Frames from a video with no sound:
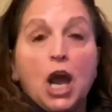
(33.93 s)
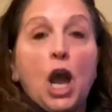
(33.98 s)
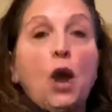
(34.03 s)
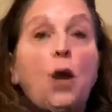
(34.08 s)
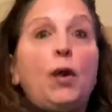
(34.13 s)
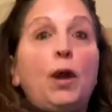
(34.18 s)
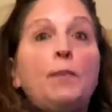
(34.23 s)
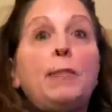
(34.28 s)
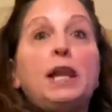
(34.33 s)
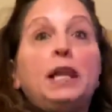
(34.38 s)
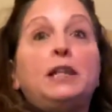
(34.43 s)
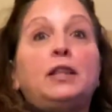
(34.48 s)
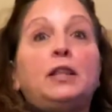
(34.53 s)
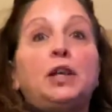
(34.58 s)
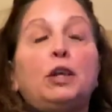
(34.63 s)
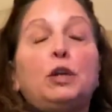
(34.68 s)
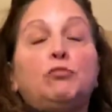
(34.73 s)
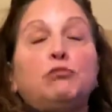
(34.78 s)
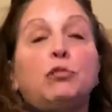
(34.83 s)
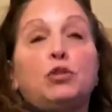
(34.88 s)
Oh, I made
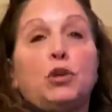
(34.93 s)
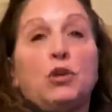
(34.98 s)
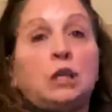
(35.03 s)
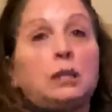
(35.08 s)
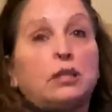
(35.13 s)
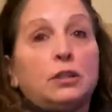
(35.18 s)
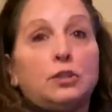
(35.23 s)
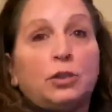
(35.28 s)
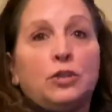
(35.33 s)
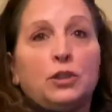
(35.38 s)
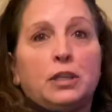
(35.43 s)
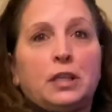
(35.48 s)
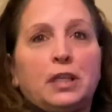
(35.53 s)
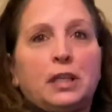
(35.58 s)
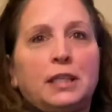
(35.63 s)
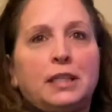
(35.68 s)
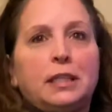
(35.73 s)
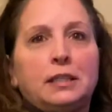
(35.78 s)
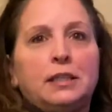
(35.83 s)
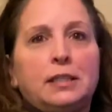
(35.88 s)
the ricotta
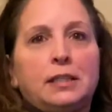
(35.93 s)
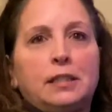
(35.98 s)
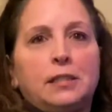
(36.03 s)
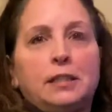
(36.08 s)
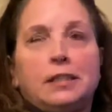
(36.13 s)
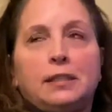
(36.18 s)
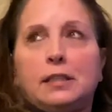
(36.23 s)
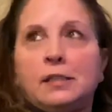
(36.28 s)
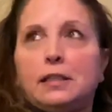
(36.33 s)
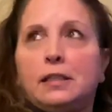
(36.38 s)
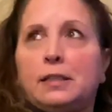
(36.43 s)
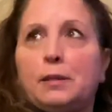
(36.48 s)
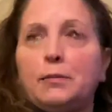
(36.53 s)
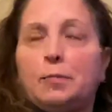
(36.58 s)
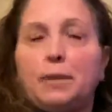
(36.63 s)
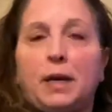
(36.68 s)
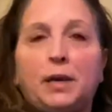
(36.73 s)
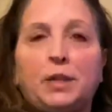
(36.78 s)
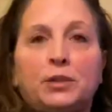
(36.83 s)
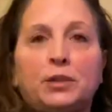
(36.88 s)
cookies, the
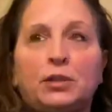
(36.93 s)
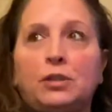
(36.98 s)
butter